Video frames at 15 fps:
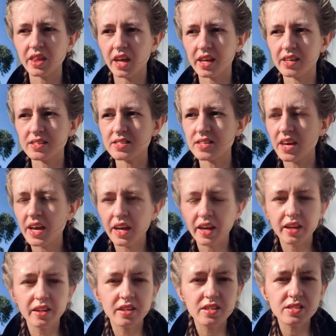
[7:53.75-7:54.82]
things
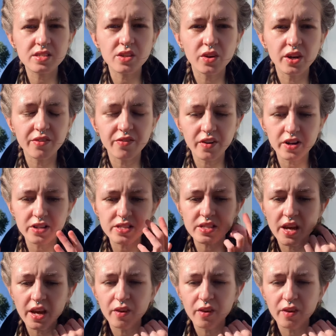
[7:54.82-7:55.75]
in this universe